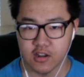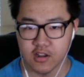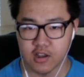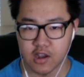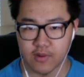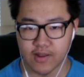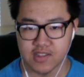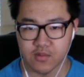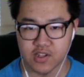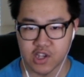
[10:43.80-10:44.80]
route
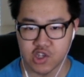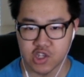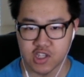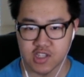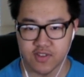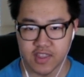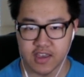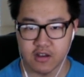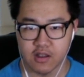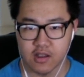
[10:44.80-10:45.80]
summarization in this
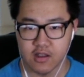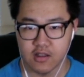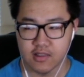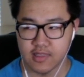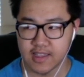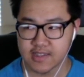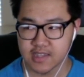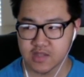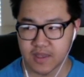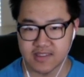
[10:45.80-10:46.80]
video, this
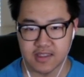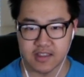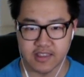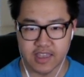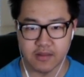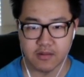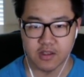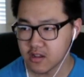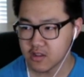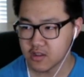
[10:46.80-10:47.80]
is basically it.
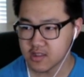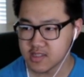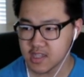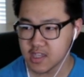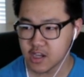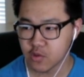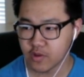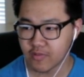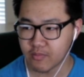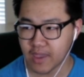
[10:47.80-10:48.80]
You can see here
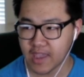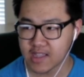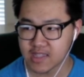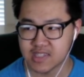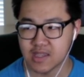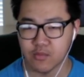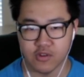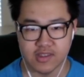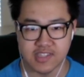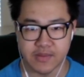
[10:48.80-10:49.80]
we've made a
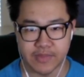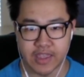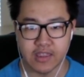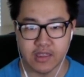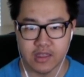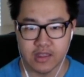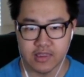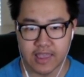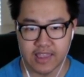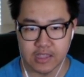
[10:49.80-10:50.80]
summary subnet
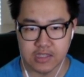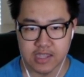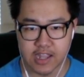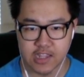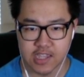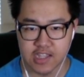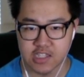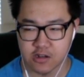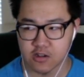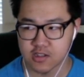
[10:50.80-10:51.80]
that is
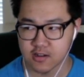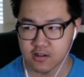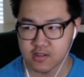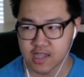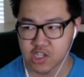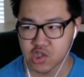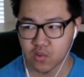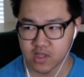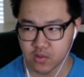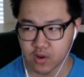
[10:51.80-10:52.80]

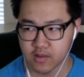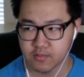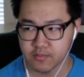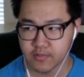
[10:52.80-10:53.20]
10.10.00/21